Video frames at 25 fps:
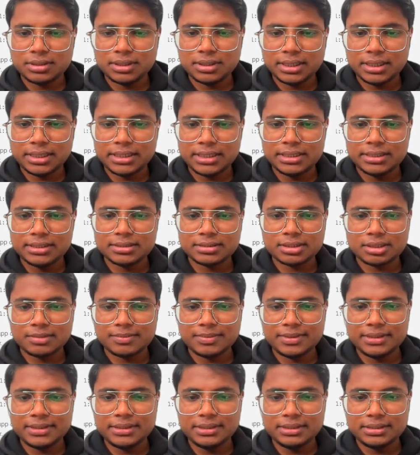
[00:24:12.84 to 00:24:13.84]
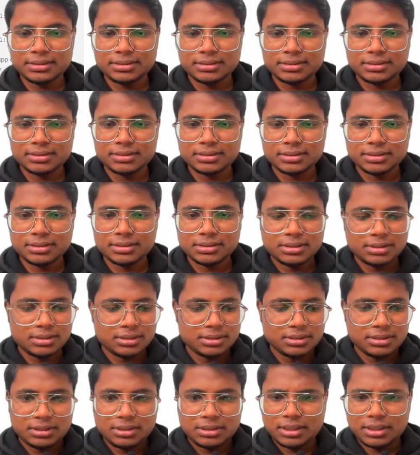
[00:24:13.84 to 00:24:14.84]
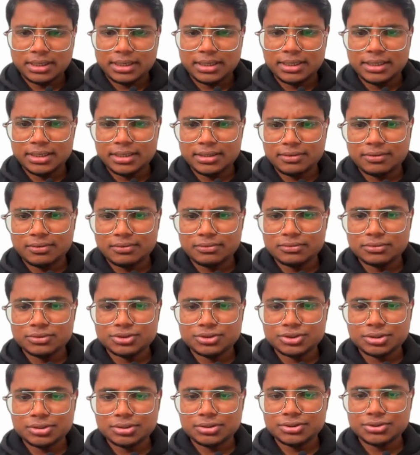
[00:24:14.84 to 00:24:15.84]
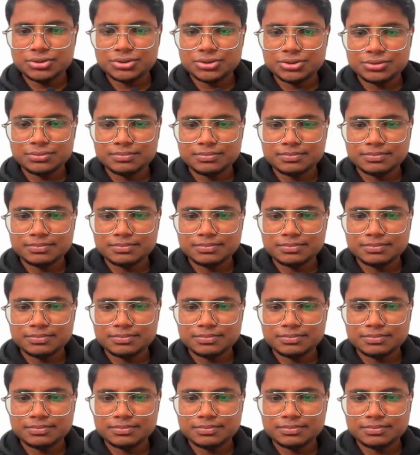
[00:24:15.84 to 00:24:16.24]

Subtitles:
add comment, and on change